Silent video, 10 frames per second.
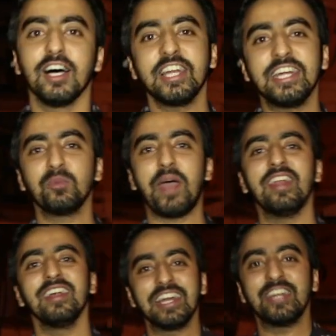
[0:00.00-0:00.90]
Early to
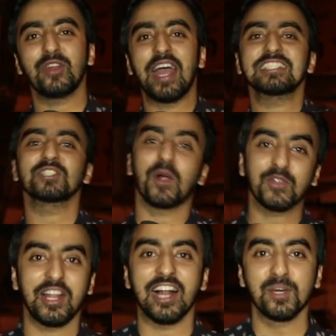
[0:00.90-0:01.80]
bed and early to rise is
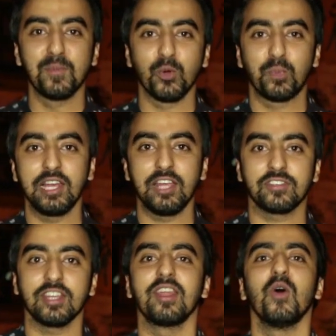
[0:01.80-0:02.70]
what Kunal Kapoor
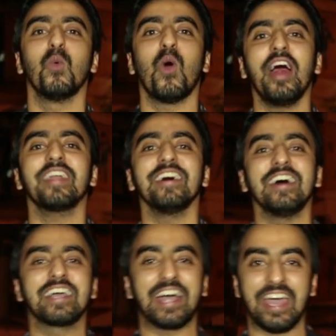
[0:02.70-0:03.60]
believes in. What
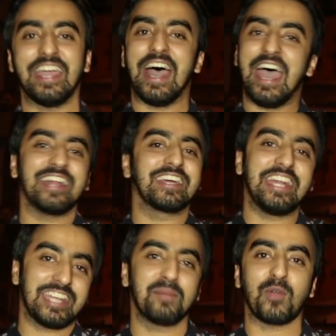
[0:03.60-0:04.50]
a guy. I had a
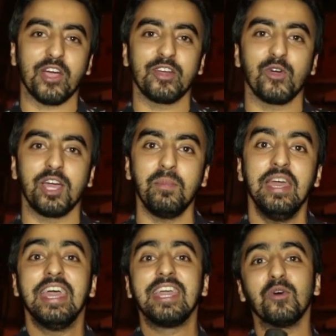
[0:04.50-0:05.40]
great time talking to him.
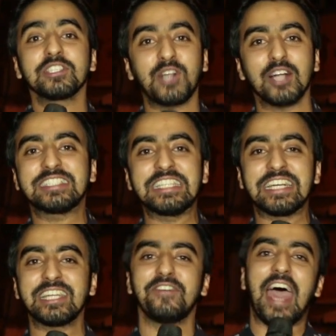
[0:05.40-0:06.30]
He was not
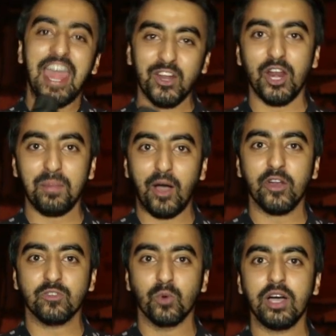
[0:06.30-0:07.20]
secretive at all
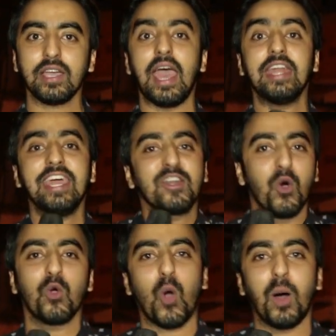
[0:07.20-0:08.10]
about his work and he had
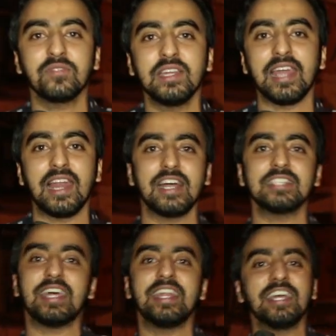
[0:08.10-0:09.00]
no qualms in telling
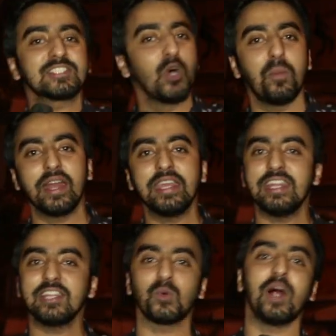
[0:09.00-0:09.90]
us that he has no
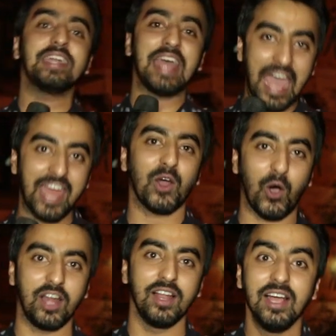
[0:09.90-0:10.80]
money in his wallet at
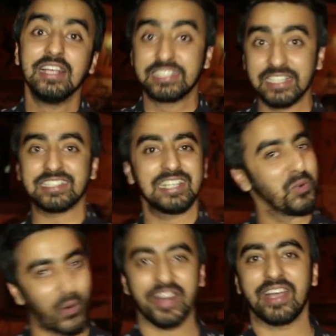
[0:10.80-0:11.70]
all. Seriously,
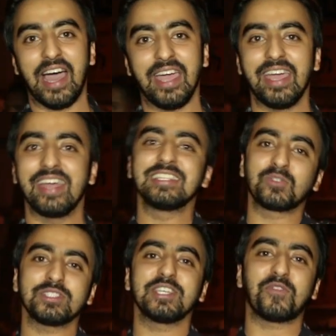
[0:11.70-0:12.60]
what a guy.
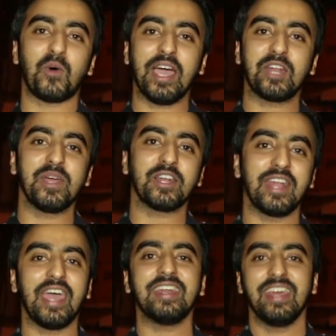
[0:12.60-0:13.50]
This was it for Wide Awake
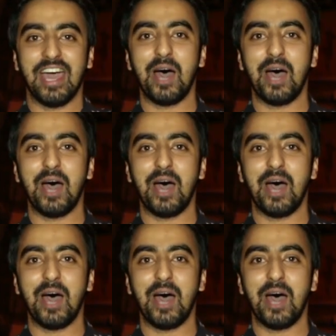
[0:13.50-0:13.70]
Tonight.